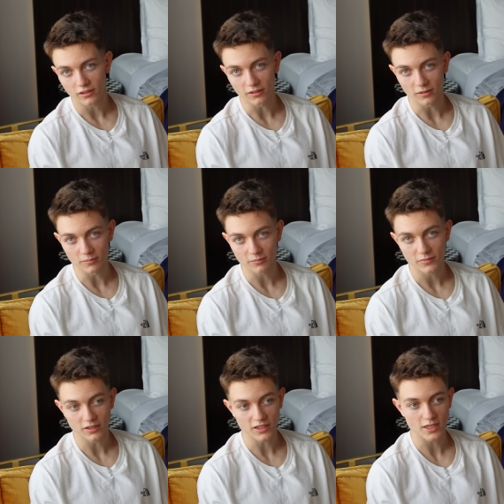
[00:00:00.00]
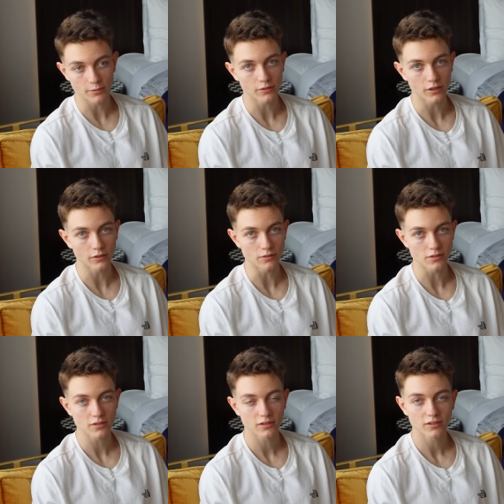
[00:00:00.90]
um, in the
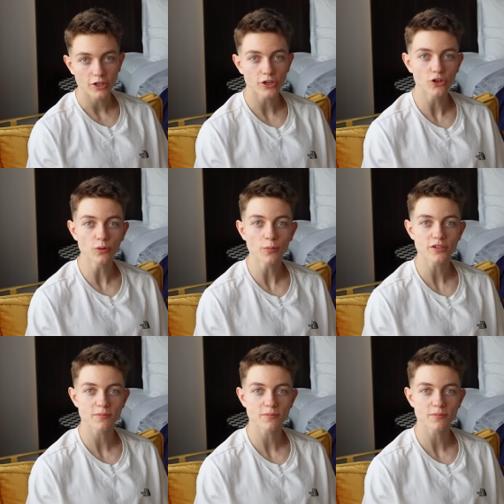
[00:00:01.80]
semi-finals. You could almost